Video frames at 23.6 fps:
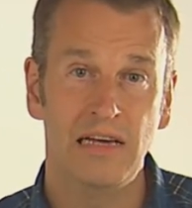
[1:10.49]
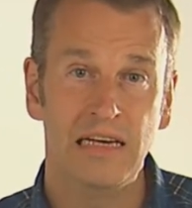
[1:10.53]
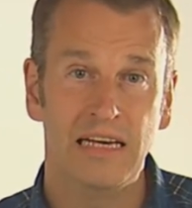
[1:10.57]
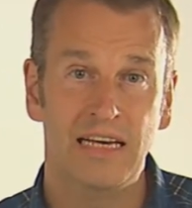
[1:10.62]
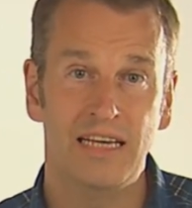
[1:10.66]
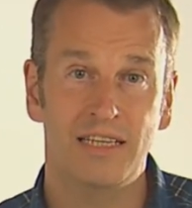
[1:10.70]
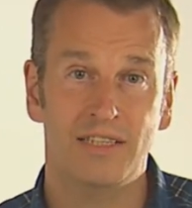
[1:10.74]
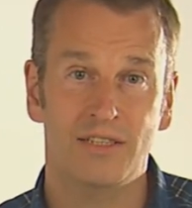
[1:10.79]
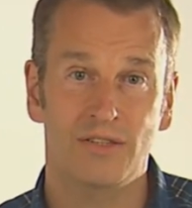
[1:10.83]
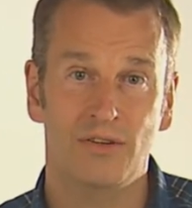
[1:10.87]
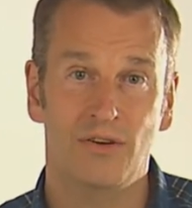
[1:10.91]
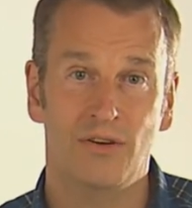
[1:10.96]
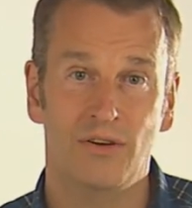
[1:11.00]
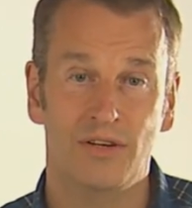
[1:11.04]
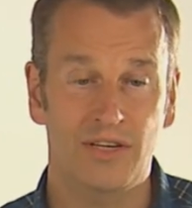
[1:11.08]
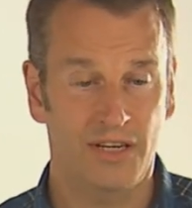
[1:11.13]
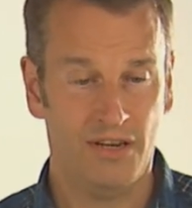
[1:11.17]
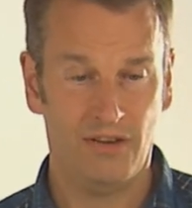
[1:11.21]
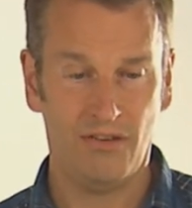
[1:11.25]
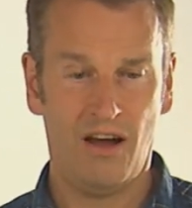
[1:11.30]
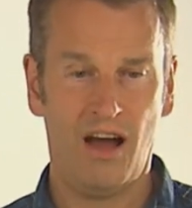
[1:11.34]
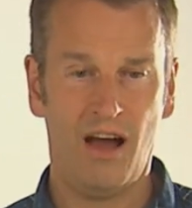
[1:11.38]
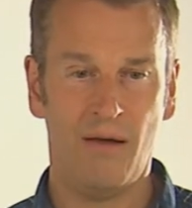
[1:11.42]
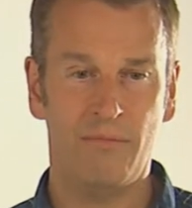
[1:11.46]
It's not, you
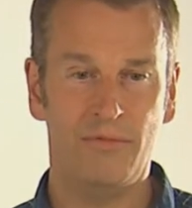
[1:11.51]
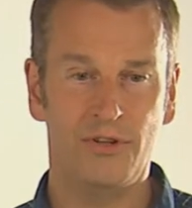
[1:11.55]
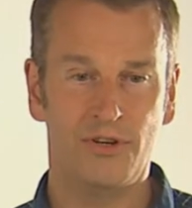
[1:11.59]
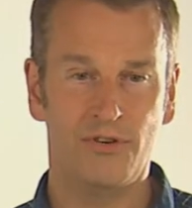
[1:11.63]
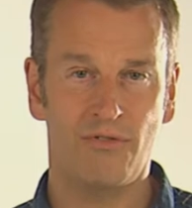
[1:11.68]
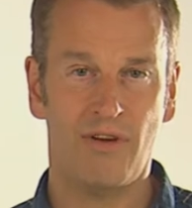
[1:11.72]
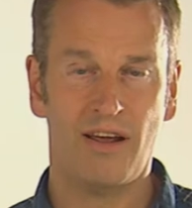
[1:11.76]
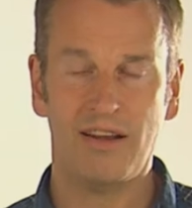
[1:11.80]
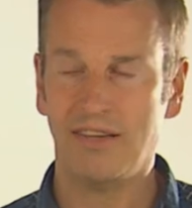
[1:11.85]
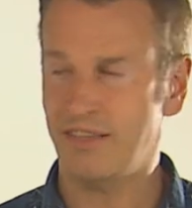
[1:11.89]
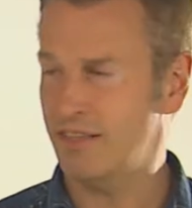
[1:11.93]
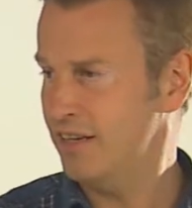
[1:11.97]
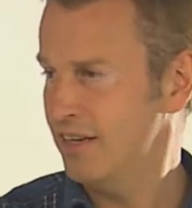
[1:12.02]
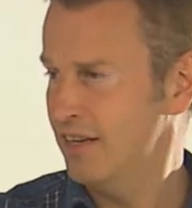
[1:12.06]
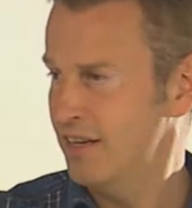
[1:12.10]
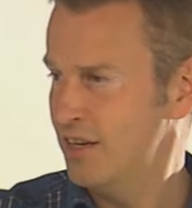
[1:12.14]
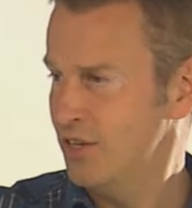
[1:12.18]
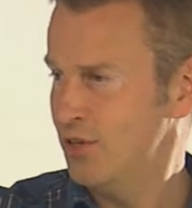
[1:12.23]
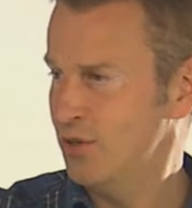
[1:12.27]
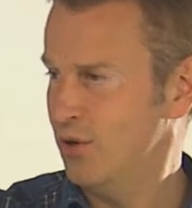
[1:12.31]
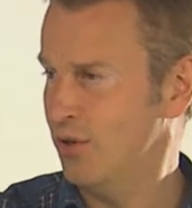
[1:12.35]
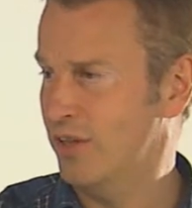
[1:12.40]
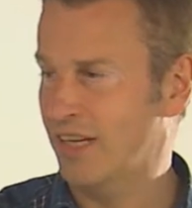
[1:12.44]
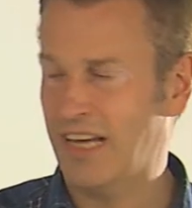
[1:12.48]
know, I'm the director,
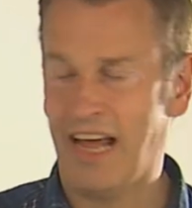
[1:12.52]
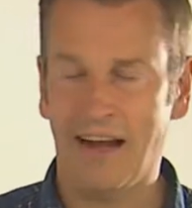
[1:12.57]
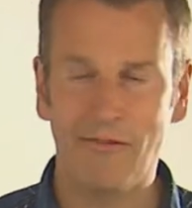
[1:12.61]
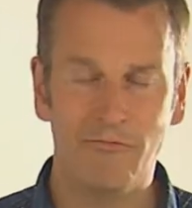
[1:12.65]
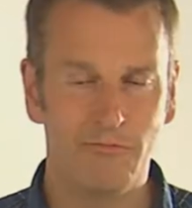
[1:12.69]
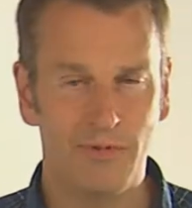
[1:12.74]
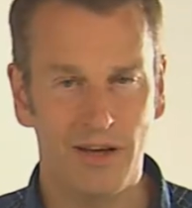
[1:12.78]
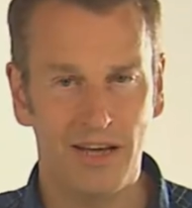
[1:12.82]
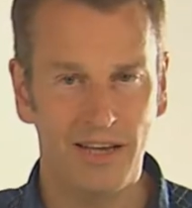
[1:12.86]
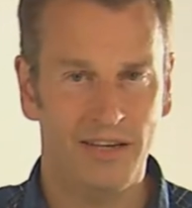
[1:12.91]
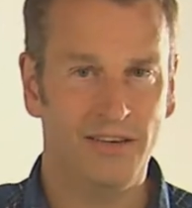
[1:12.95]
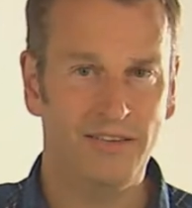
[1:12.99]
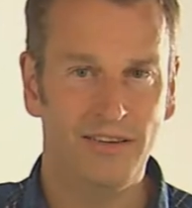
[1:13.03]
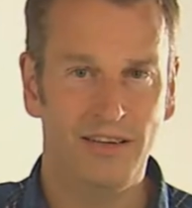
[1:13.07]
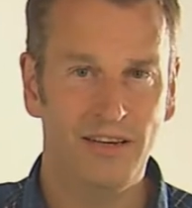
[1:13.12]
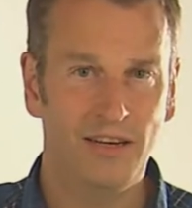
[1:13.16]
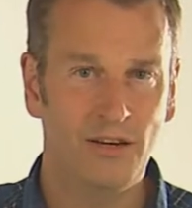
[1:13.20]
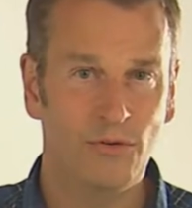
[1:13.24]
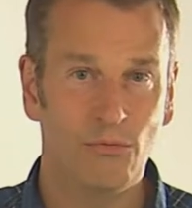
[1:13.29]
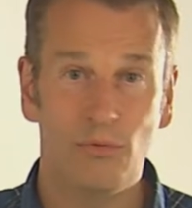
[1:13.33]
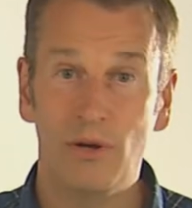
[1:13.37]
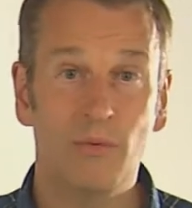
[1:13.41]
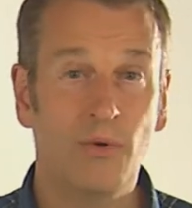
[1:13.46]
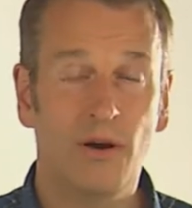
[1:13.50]
you're the cameraman.
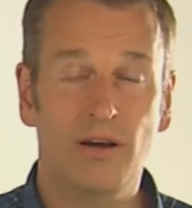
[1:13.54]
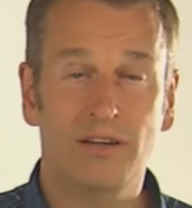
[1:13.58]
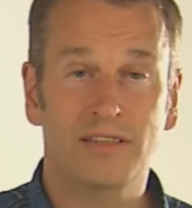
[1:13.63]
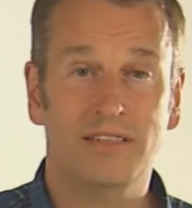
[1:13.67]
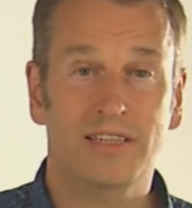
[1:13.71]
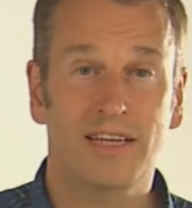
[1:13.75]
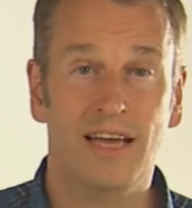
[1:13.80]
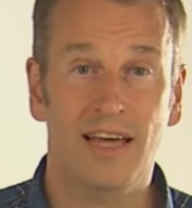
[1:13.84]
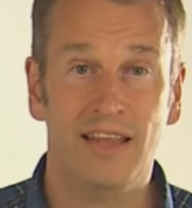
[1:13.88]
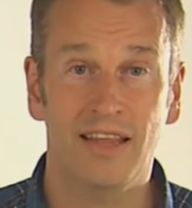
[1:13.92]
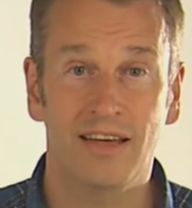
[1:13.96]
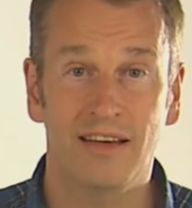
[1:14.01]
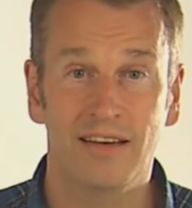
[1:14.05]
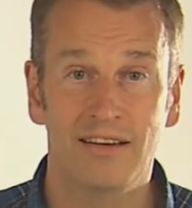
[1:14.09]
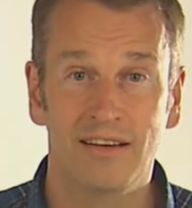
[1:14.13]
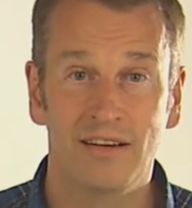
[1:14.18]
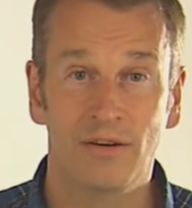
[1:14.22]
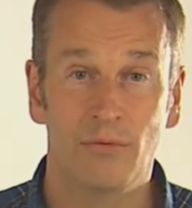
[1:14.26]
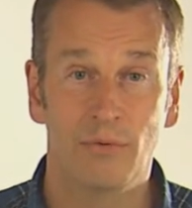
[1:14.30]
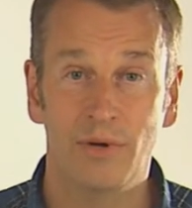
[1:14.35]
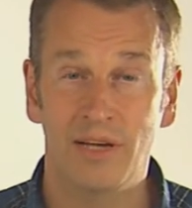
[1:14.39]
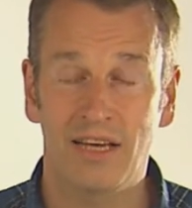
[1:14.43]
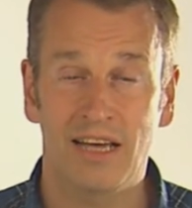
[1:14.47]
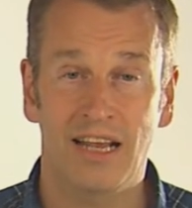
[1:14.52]
We work together,
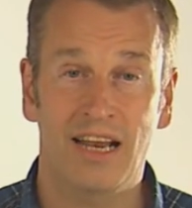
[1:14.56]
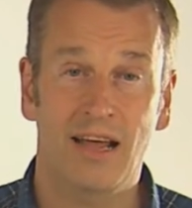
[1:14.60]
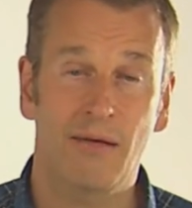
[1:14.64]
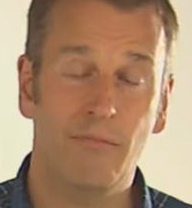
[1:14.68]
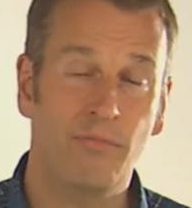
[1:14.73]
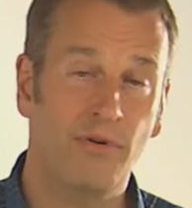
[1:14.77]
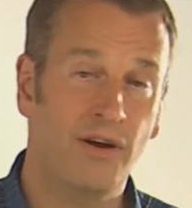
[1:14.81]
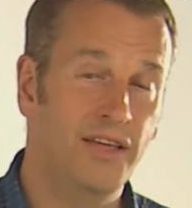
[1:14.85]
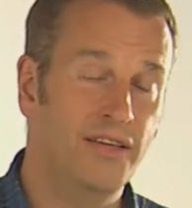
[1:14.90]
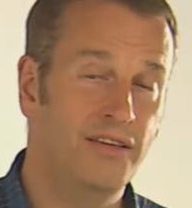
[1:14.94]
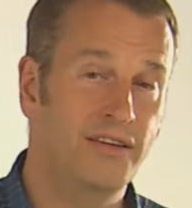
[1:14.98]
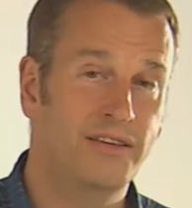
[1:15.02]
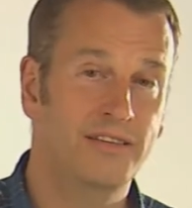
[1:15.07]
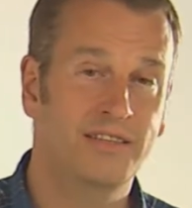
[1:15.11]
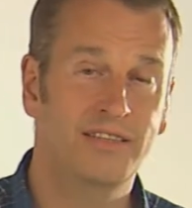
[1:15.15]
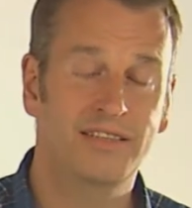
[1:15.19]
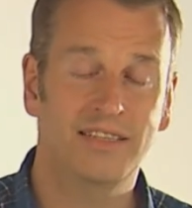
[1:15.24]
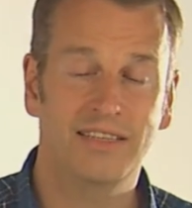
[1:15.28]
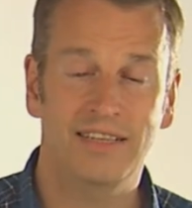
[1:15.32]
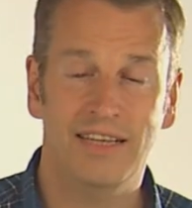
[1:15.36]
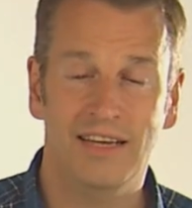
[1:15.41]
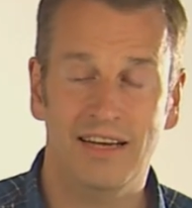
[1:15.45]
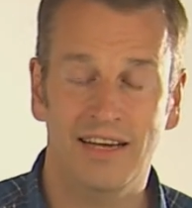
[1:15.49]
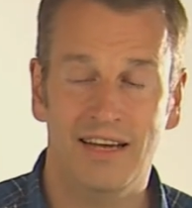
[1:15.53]
we collaborate. You can
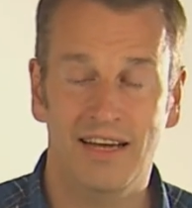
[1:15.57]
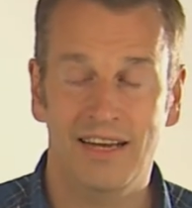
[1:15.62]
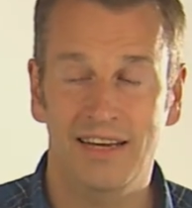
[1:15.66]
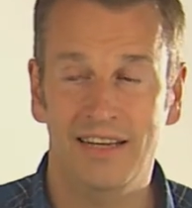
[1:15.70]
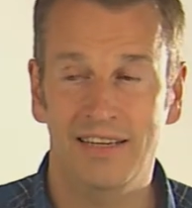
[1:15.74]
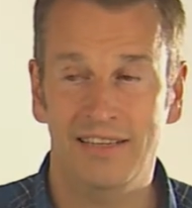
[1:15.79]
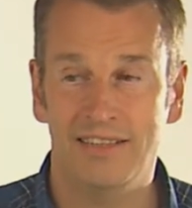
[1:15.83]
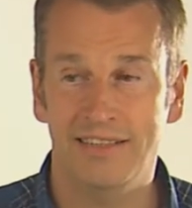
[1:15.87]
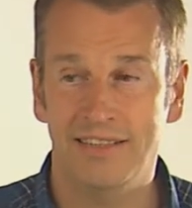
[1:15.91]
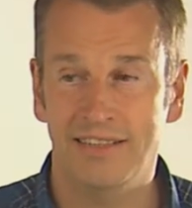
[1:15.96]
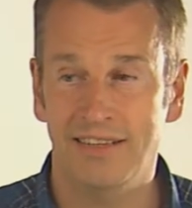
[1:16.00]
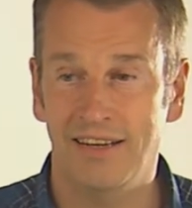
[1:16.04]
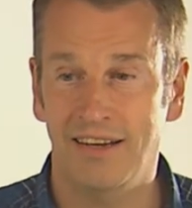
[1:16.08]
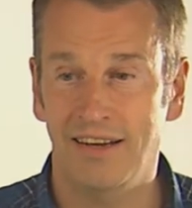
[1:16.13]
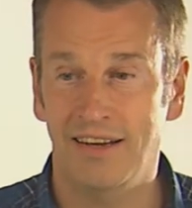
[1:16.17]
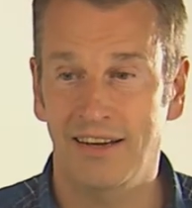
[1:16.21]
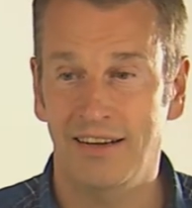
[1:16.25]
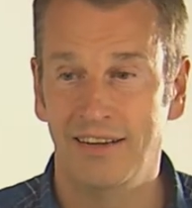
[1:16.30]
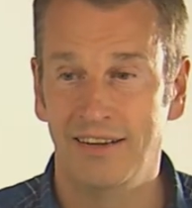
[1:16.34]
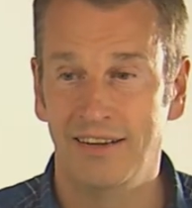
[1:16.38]
see that. And it's, you